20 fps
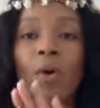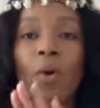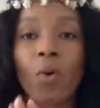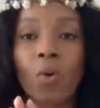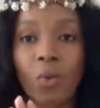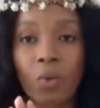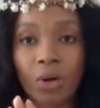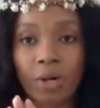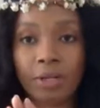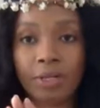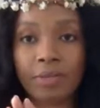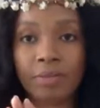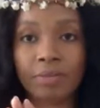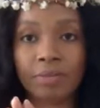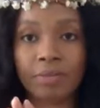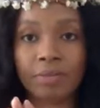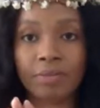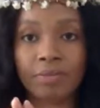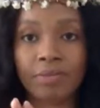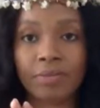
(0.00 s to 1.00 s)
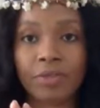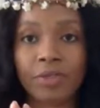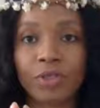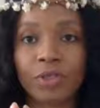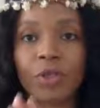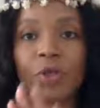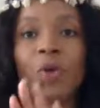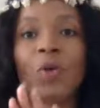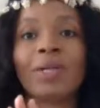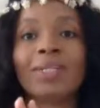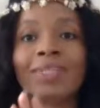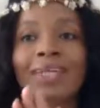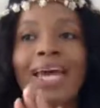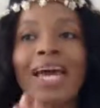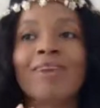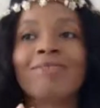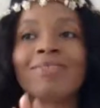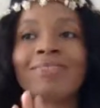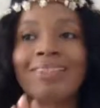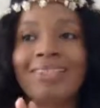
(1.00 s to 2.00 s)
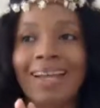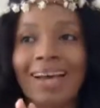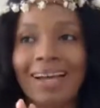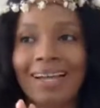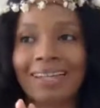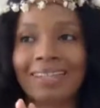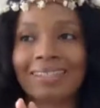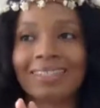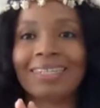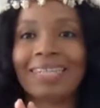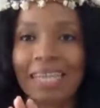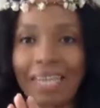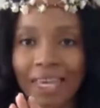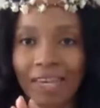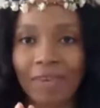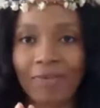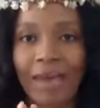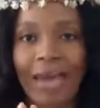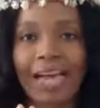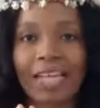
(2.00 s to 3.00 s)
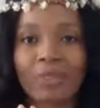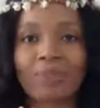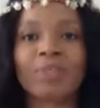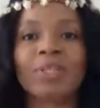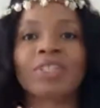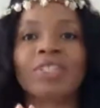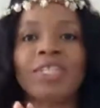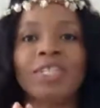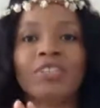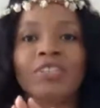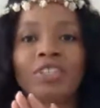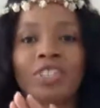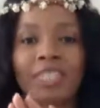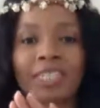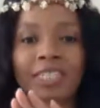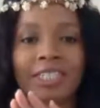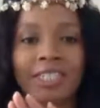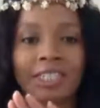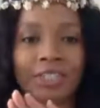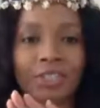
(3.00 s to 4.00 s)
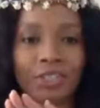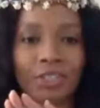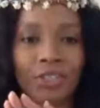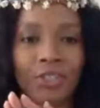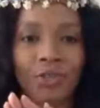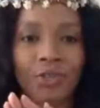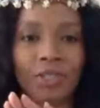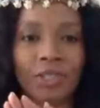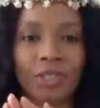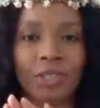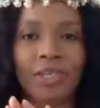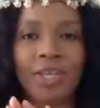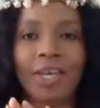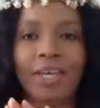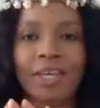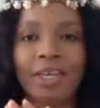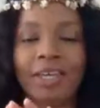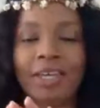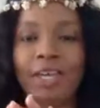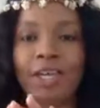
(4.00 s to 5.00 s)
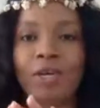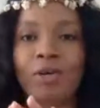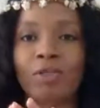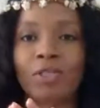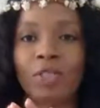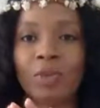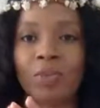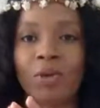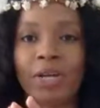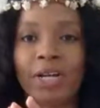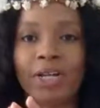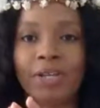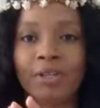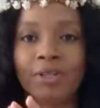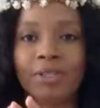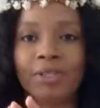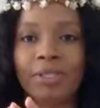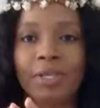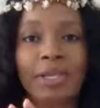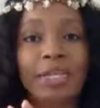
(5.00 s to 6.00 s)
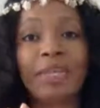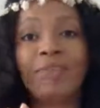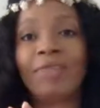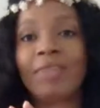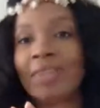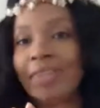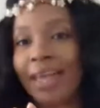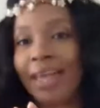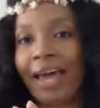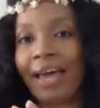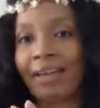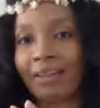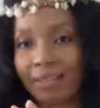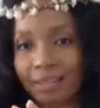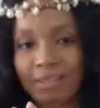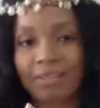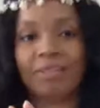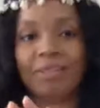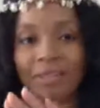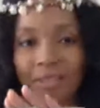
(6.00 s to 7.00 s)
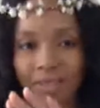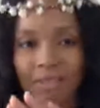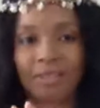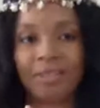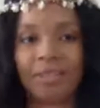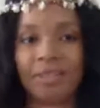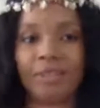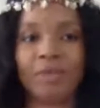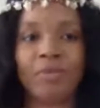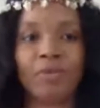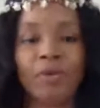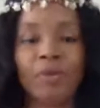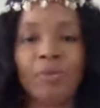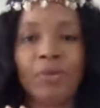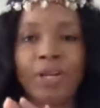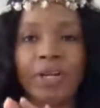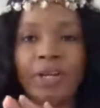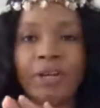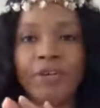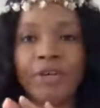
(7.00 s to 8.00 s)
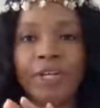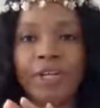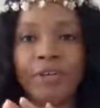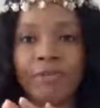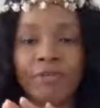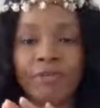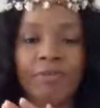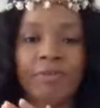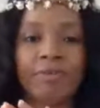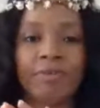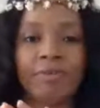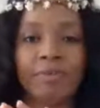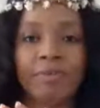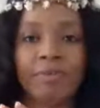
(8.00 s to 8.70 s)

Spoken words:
Or you're going to have to not give as much energy and attention to it so that it can go somewhere else. And even that will bring grief.